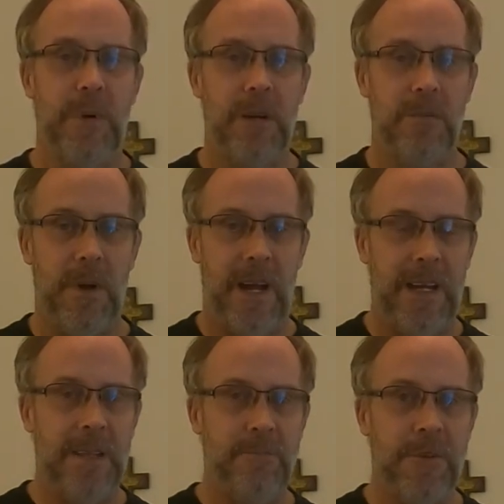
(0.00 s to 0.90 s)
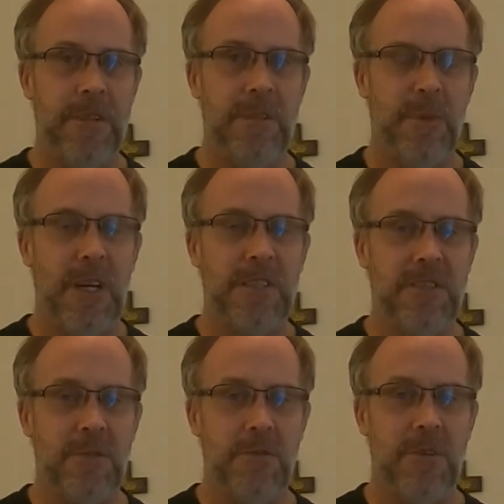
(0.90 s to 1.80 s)
But I am putting my
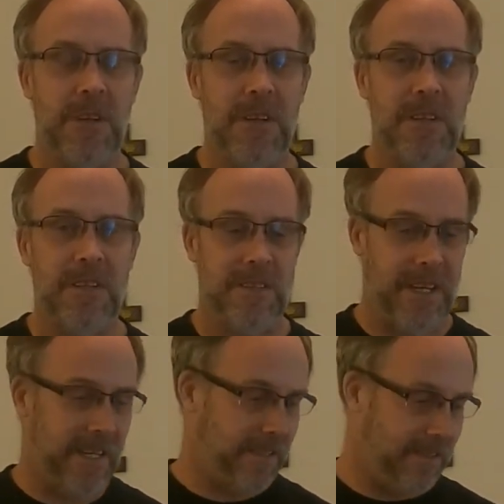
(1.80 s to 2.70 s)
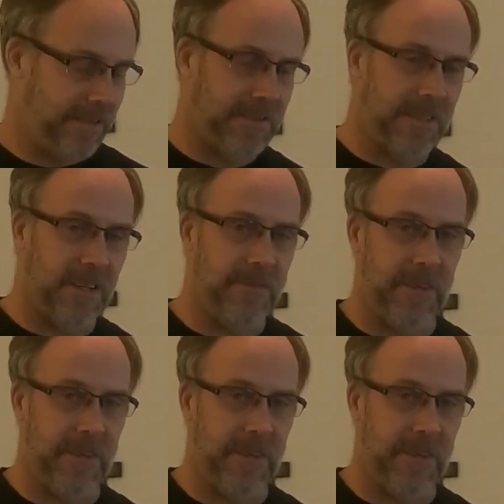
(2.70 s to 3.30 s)
store, not this stuff.